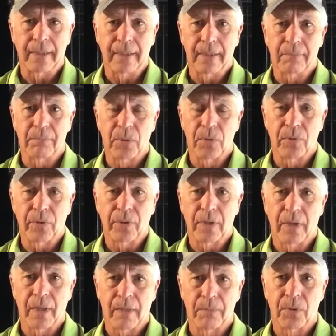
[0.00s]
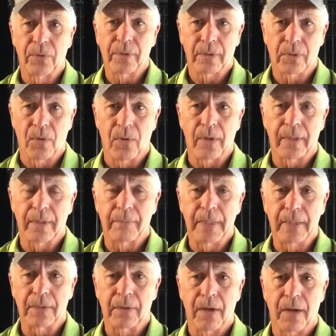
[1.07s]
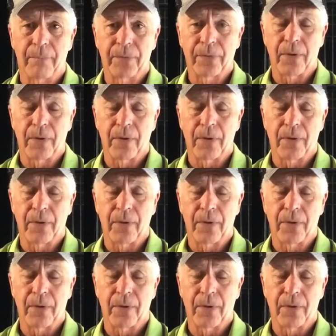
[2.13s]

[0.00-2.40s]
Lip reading: in both the corn and the bean crops.